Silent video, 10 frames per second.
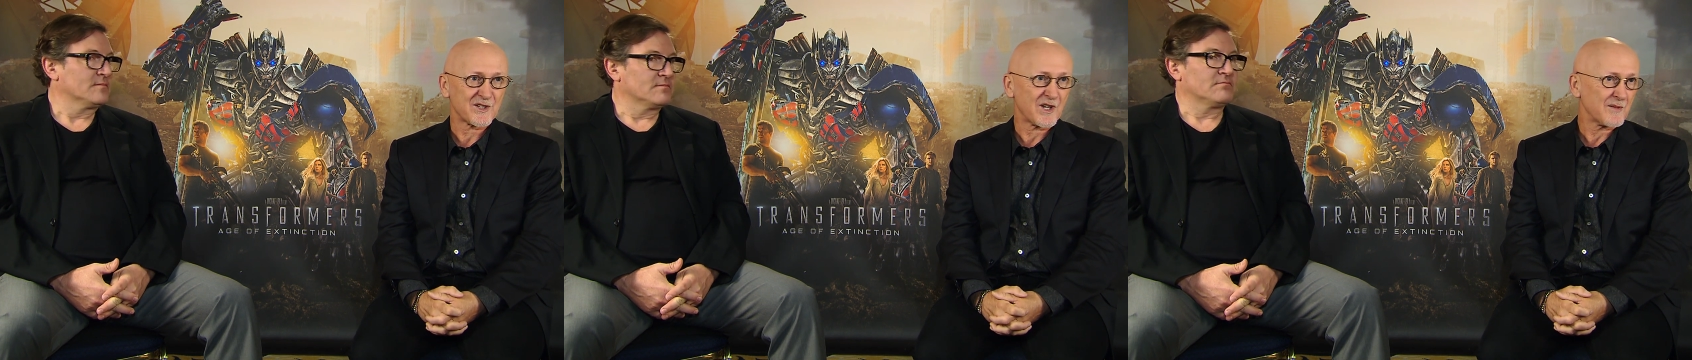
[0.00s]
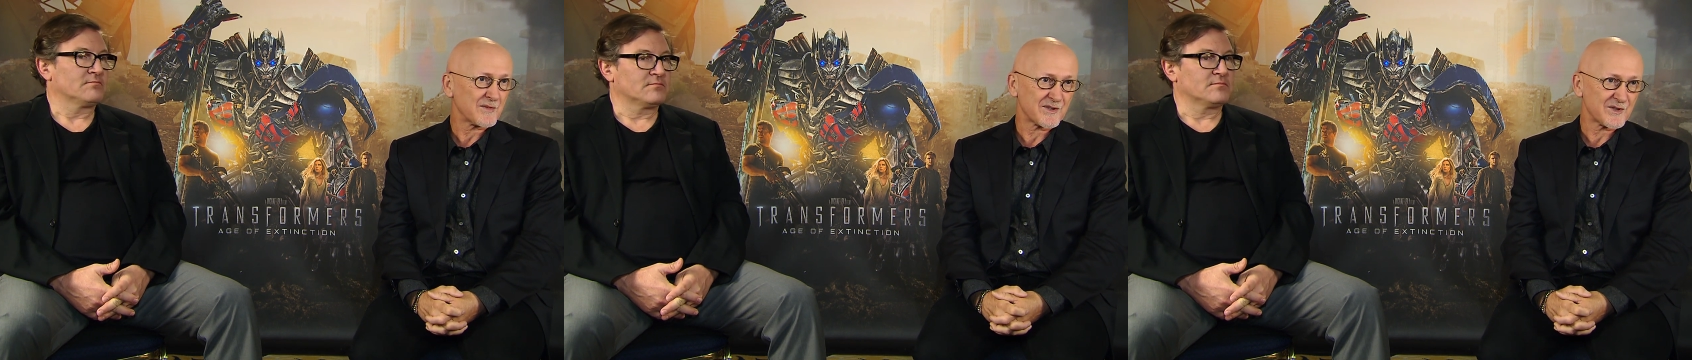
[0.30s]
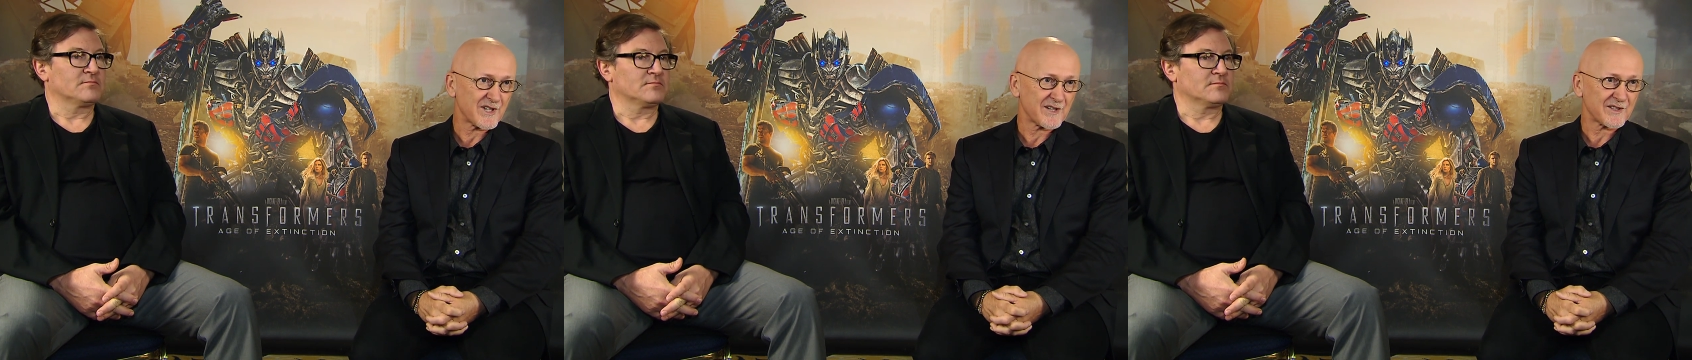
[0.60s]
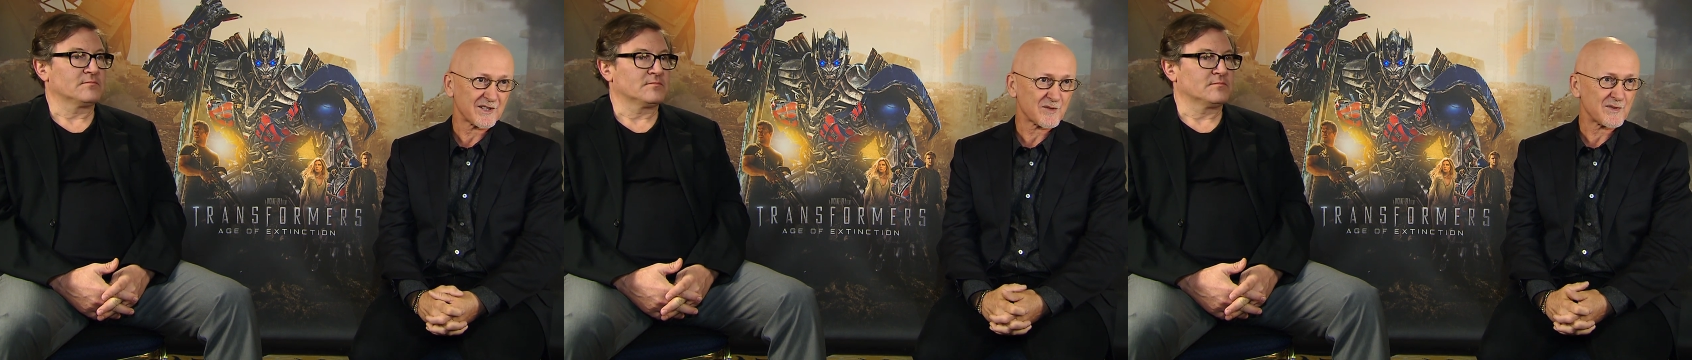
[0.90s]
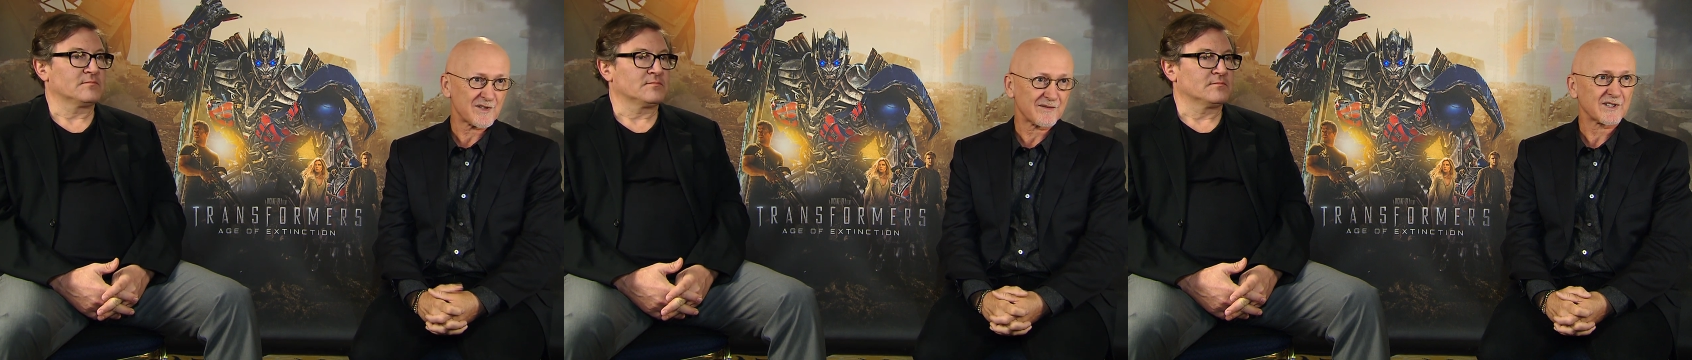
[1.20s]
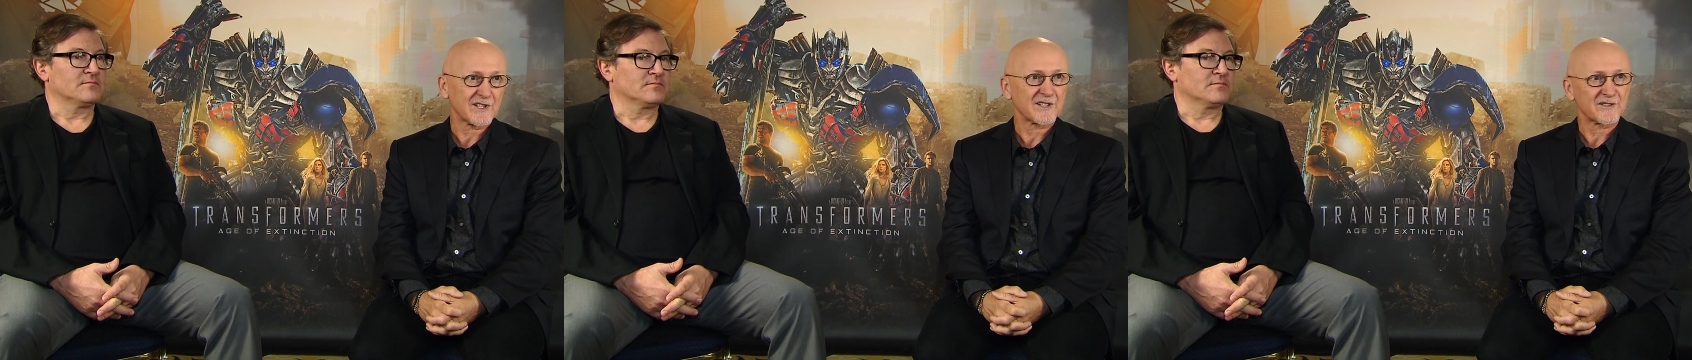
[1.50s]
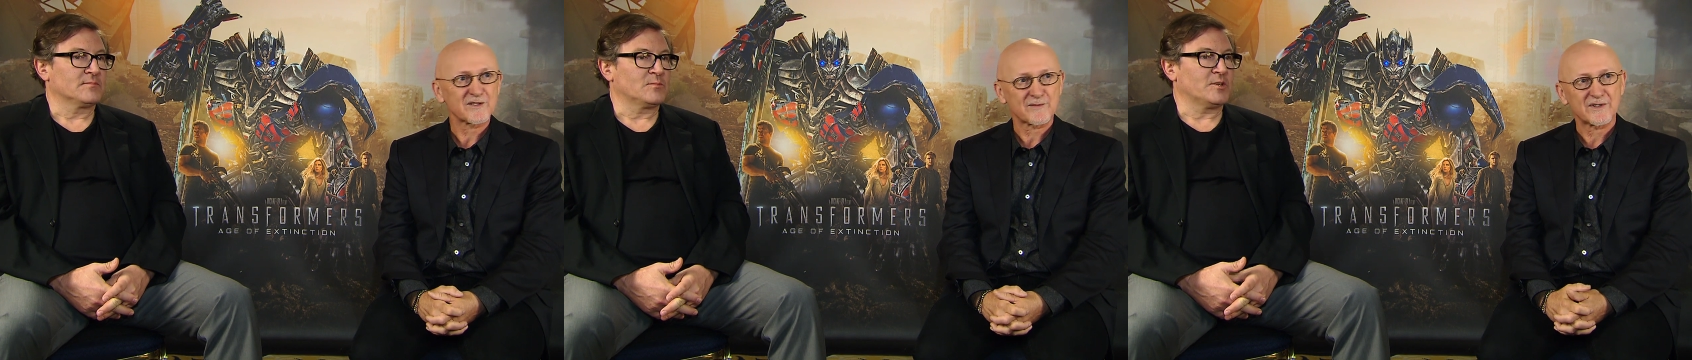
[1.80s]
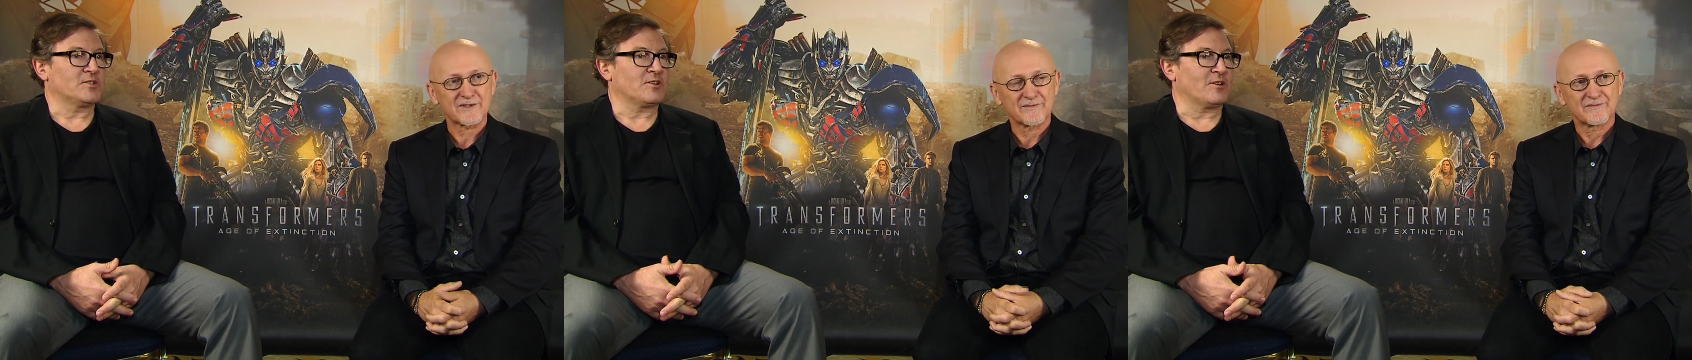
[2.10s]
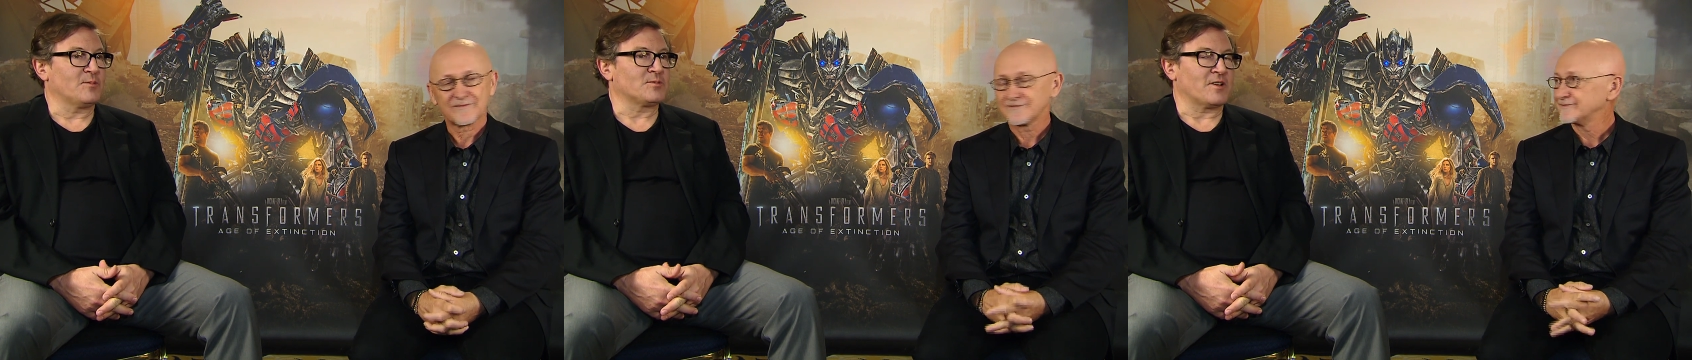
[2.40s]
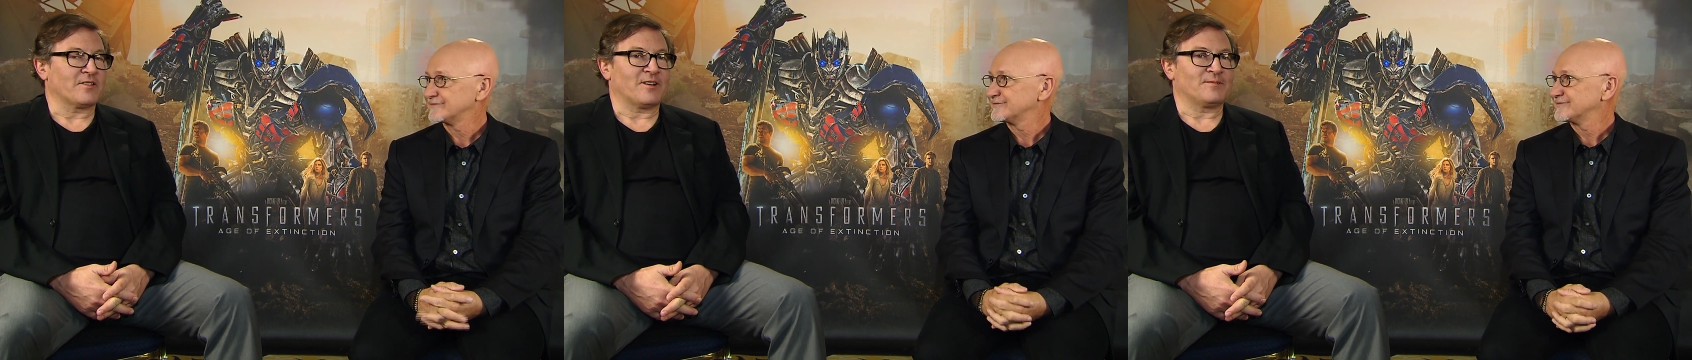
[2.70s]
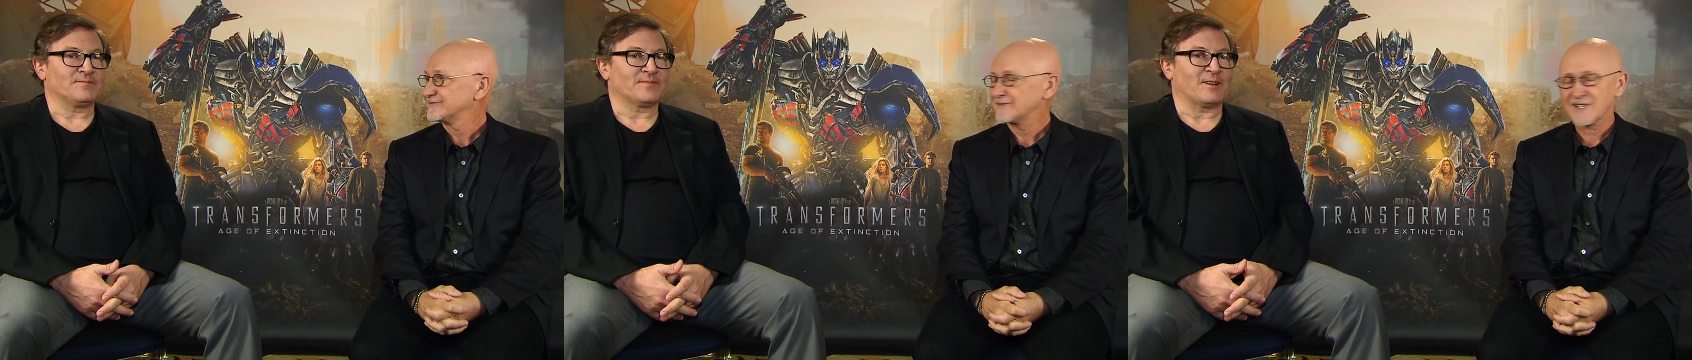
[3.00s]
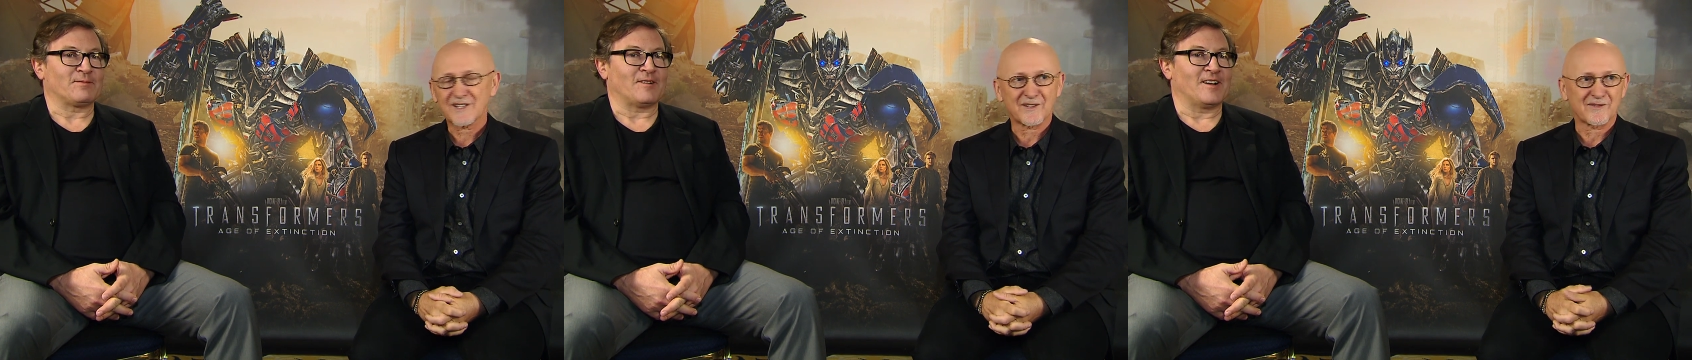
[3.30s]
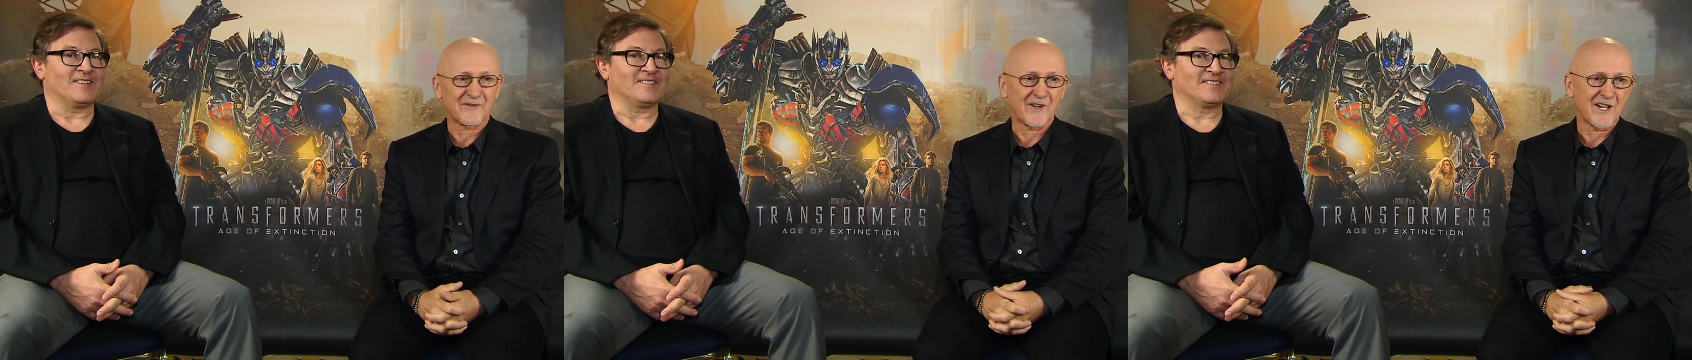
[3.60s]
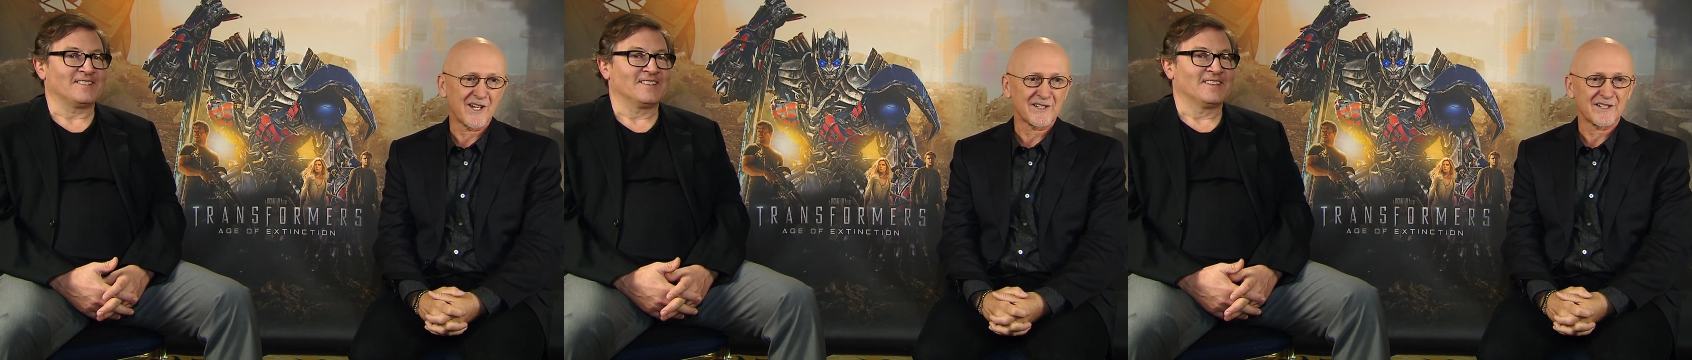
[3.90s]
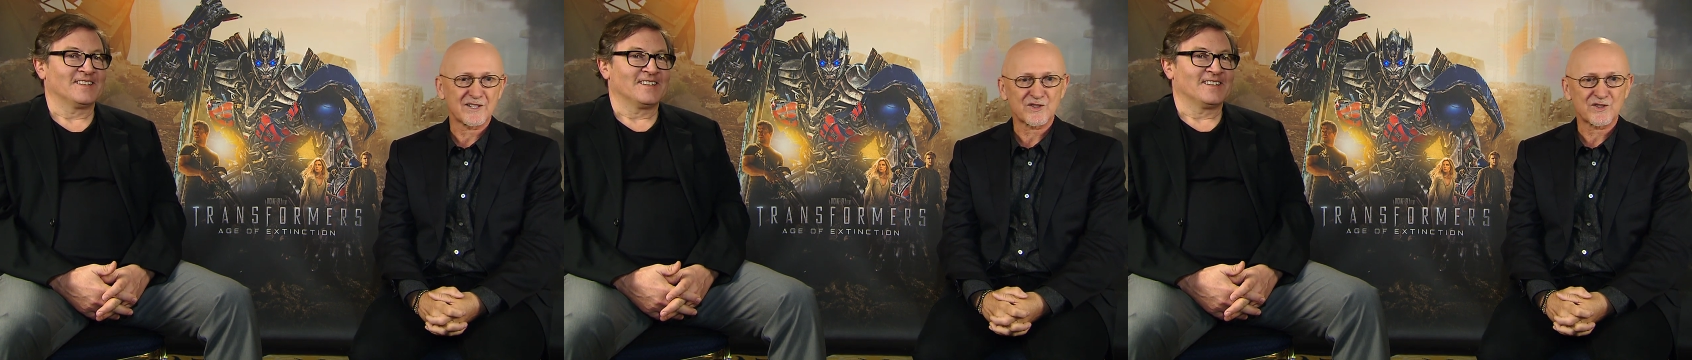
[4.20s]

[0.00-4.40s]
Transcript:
Speaker 1: as not, but there's mm. nothing mm. specific done at this point. We sure hope so though. Mm. Yeah, they're fun, fun and yeah.